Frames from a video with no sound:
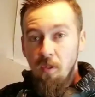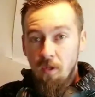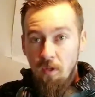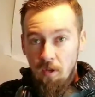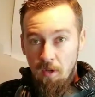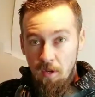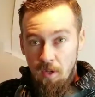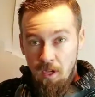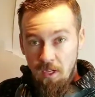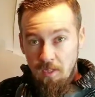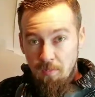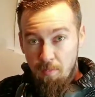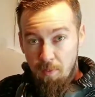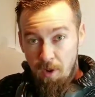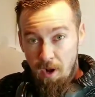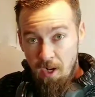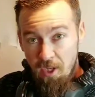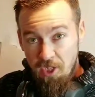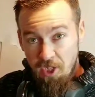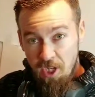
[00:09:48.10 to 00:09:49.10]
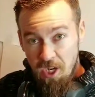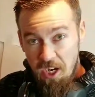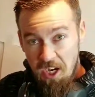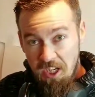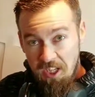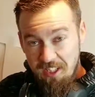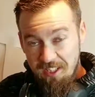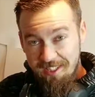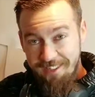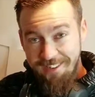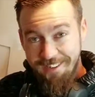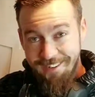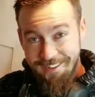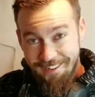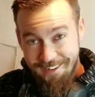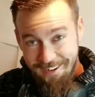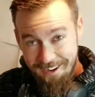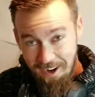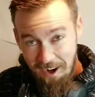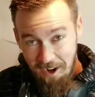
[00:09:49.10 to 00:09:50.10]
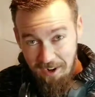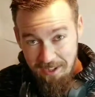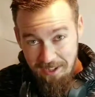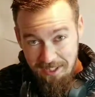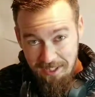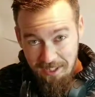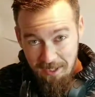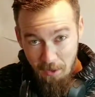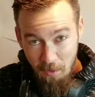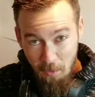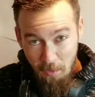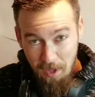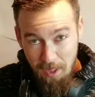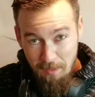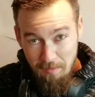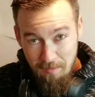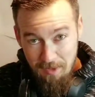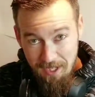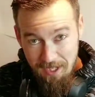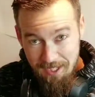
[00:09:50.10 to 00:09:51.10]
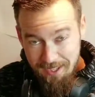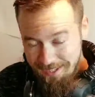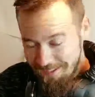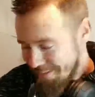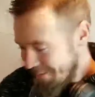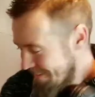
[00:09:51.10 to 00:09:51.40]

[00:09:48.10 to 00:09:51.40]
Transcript: Next project. Are you still with me?